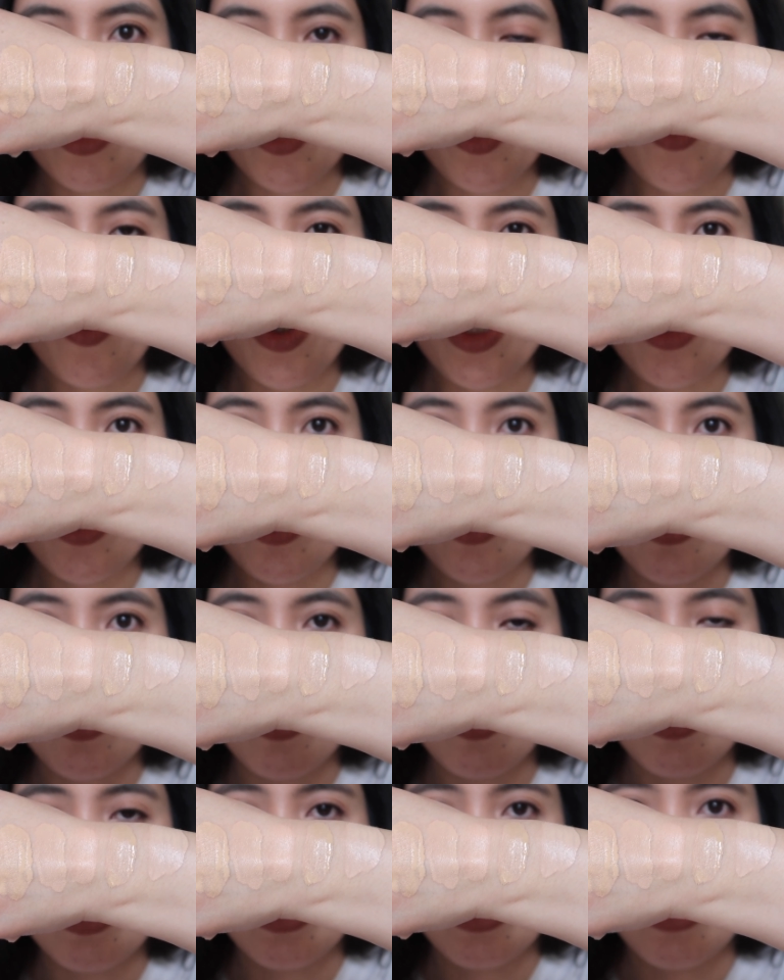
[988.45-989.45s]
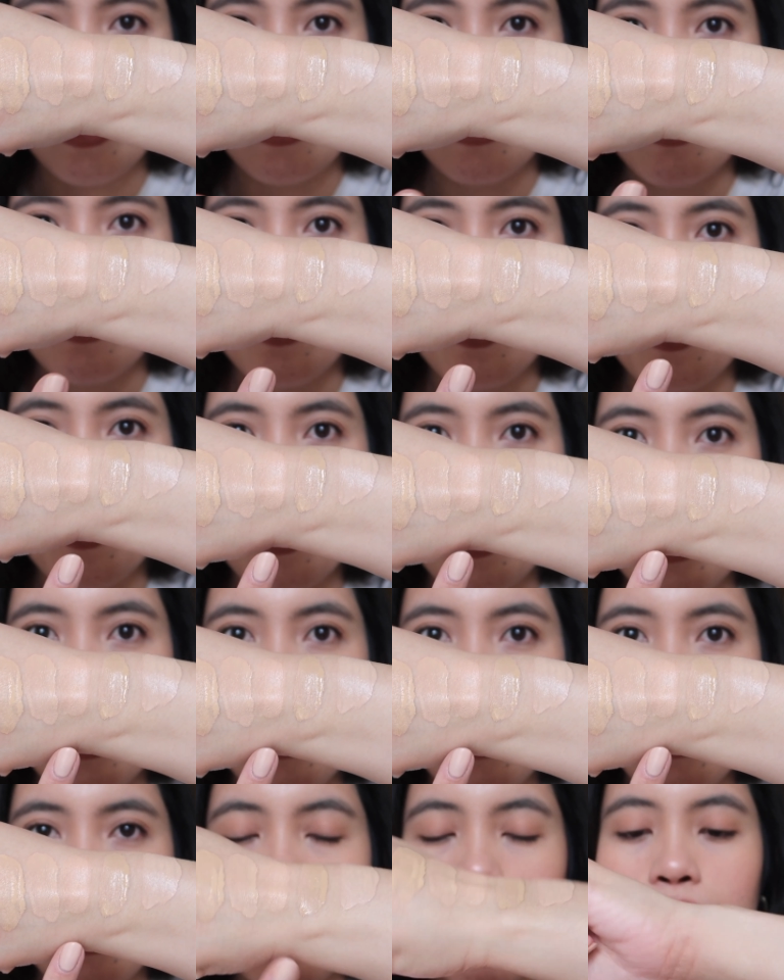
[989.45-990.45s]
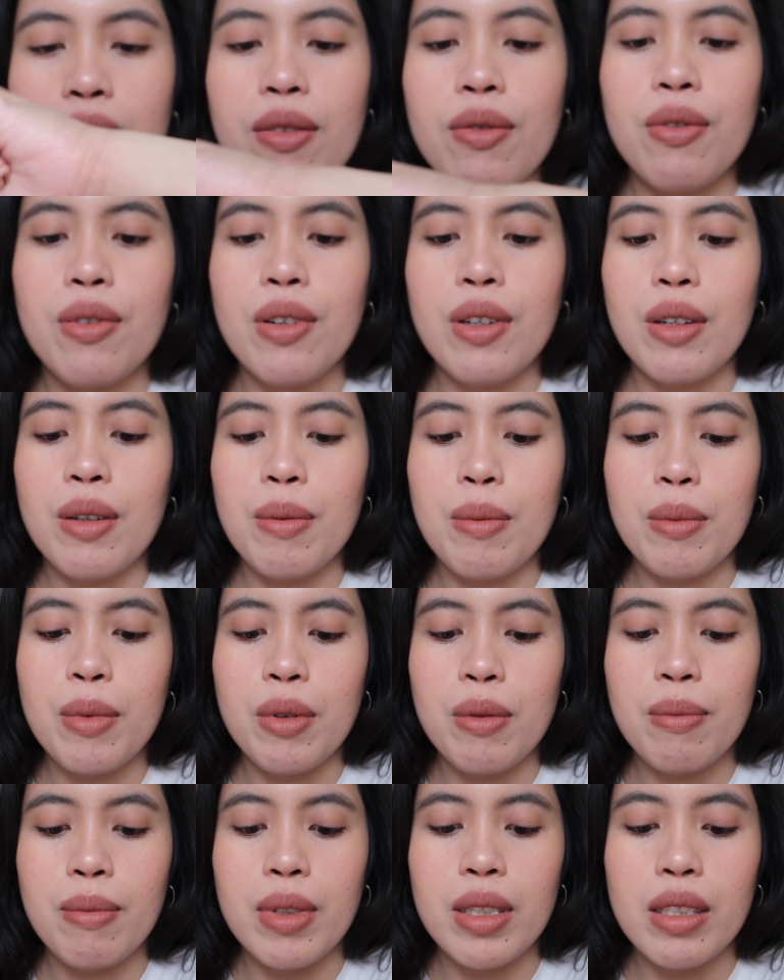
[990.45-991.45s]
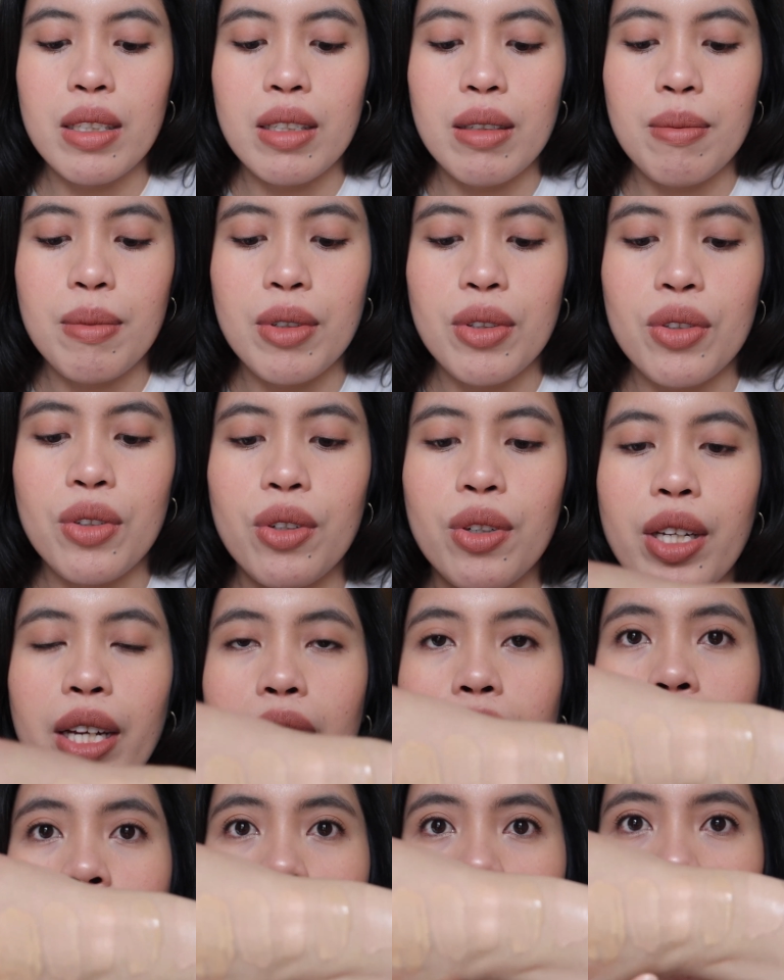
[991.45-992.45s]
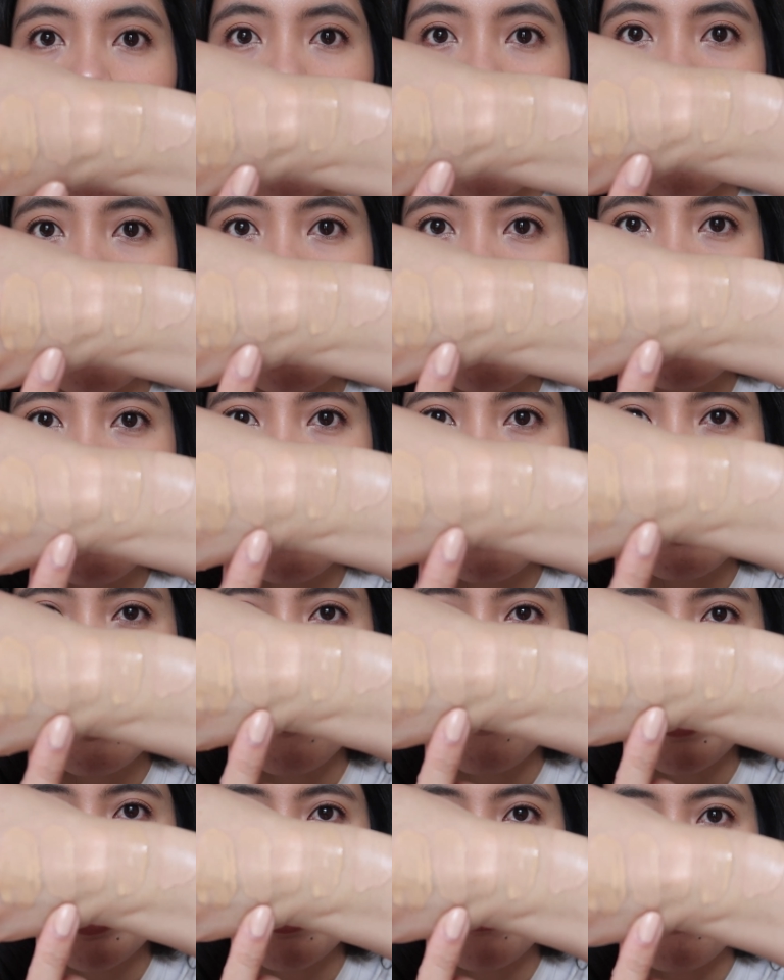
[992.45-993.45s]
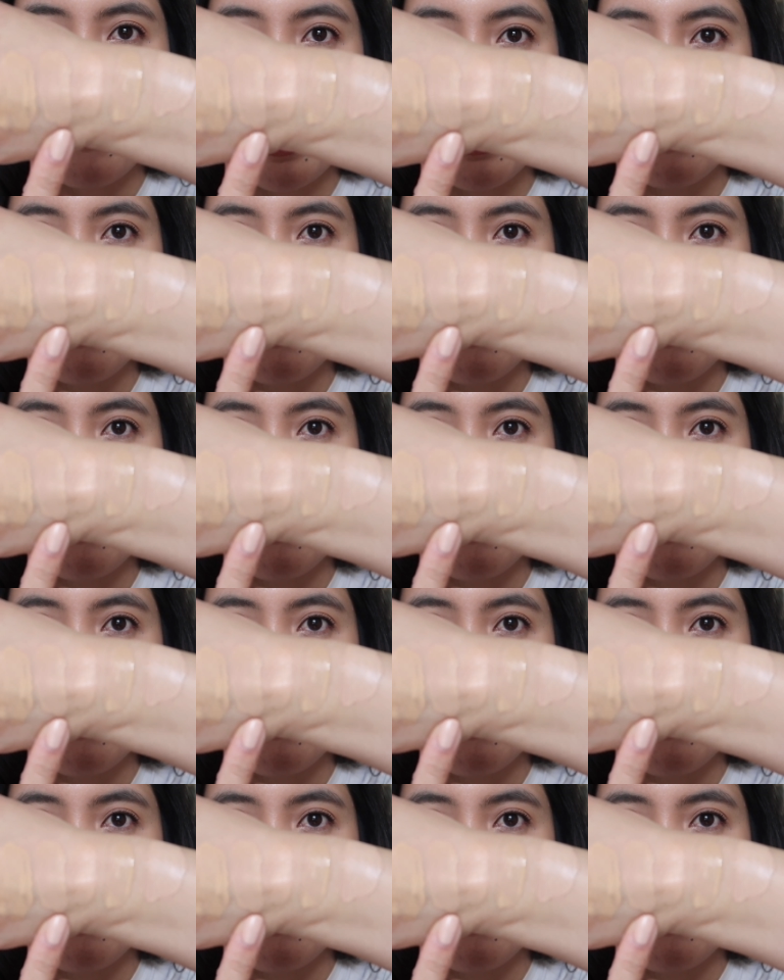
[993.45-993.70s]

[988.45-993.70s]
watched it. So this is, for a moment, I'm not sure. Okay, this is the Wet n Wild